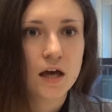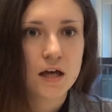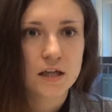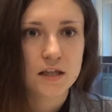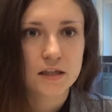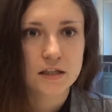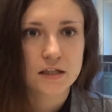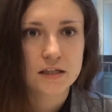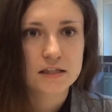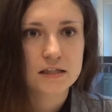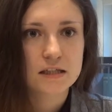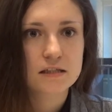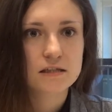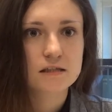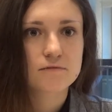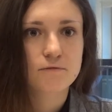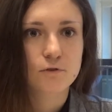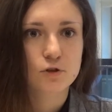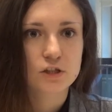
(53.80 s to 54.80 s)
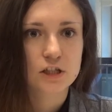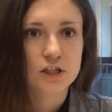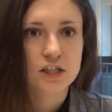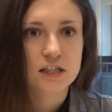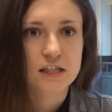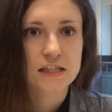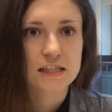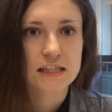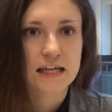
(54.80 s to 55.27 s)
The reasons for such
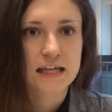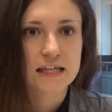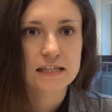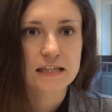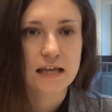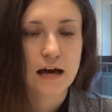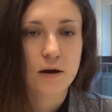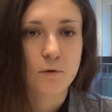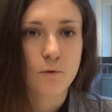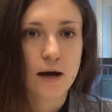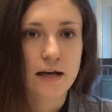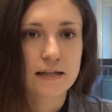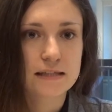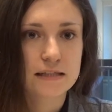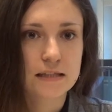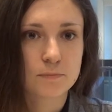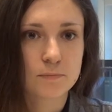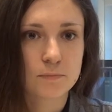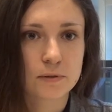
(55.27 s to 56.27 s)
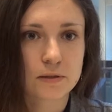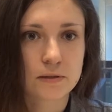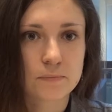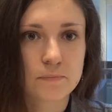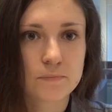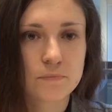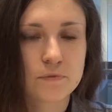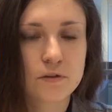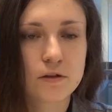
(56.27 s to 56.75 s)
success are quite simple.
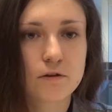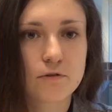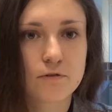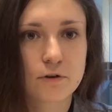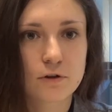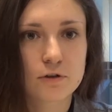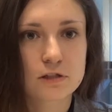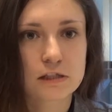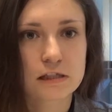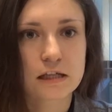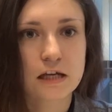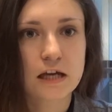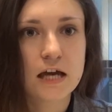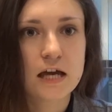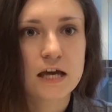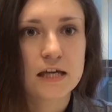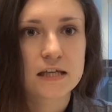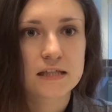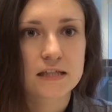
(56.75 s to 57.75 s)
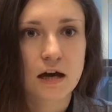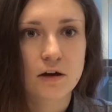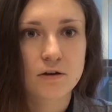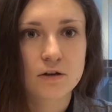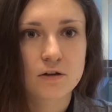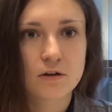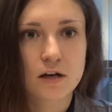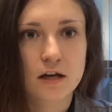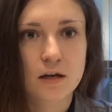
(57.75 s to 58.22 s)
Firstly, Saudi
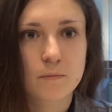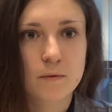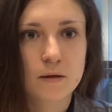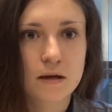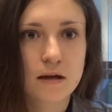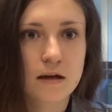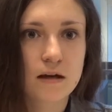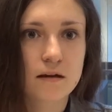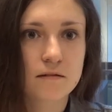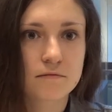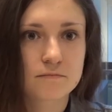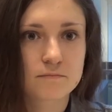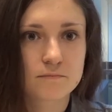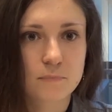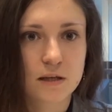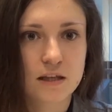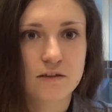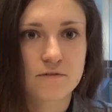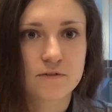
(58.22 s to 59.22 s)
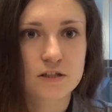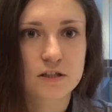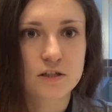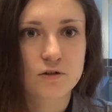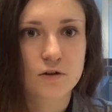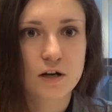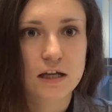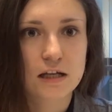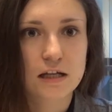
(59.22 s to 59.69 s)
Arabia benefits
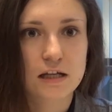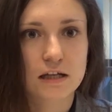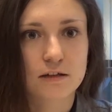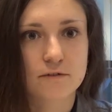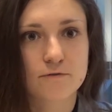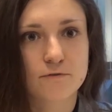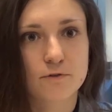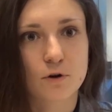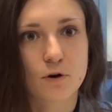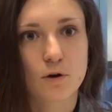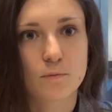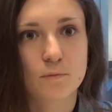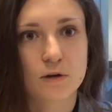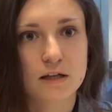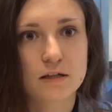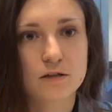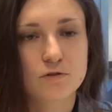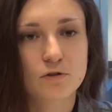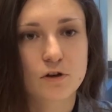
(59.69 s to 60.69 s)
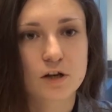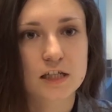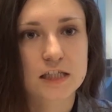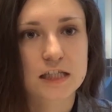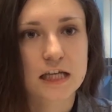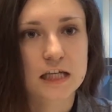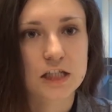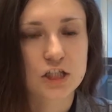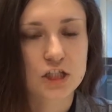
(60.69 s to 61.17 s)
greatly from ready-to-access